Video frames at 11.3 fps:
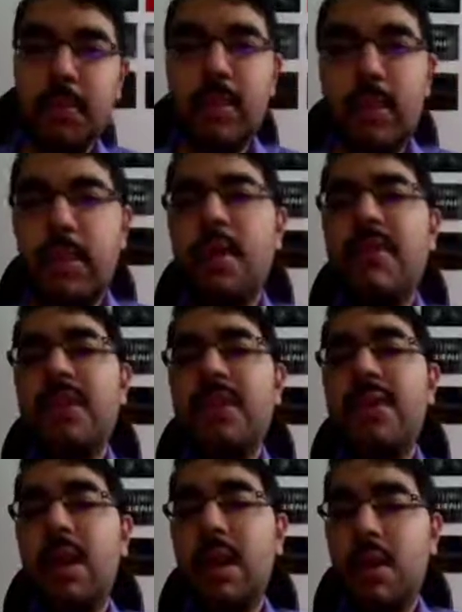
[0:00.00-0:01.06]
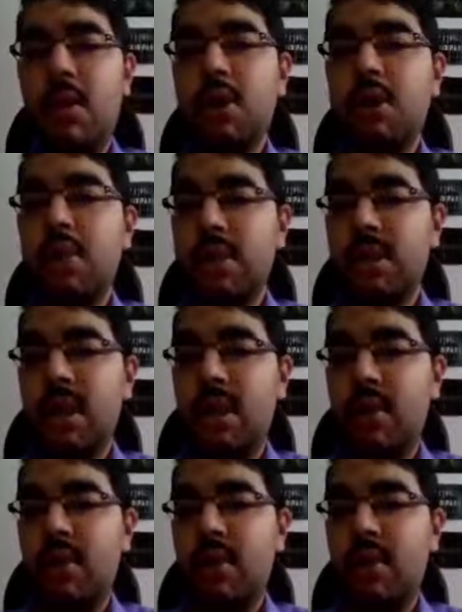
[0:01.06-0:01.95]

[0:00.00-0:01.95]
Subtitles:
which will cause those kind of